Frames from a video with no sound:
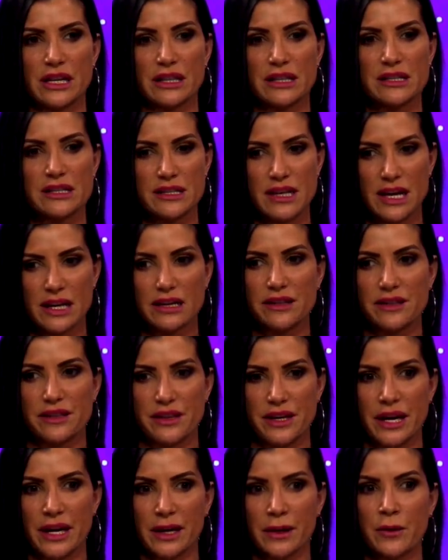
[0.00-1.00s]
And the second
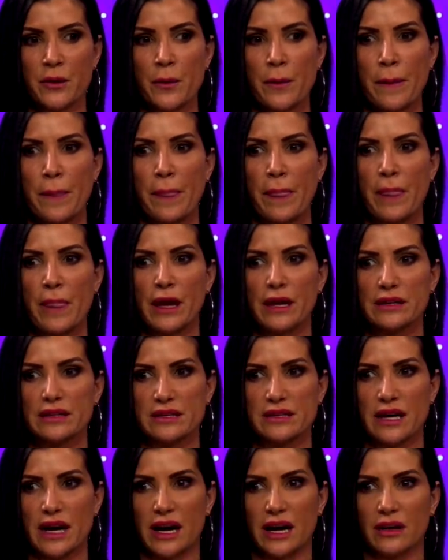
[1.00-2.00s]
thing
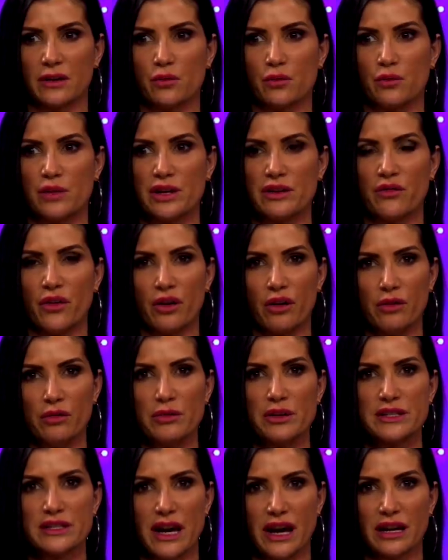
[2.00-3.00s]
is that we've
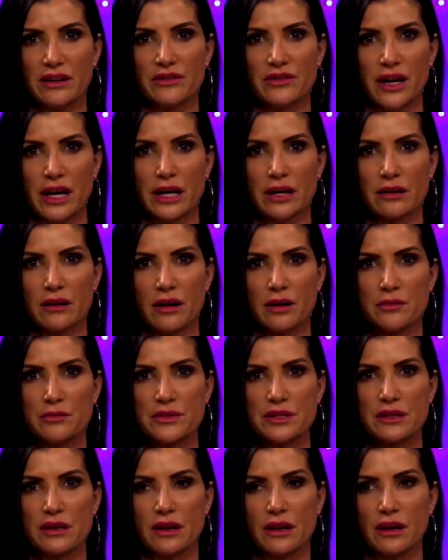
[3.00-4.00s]
always had
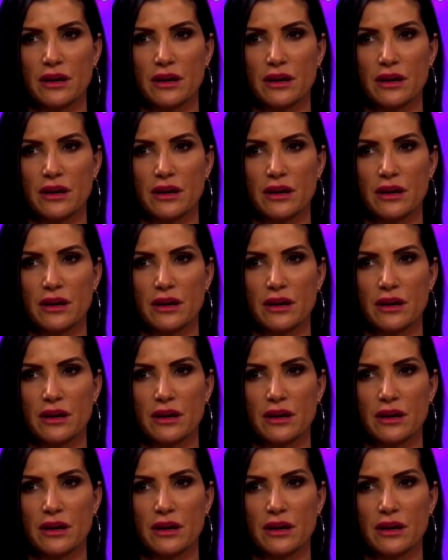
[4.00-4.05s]
firearms,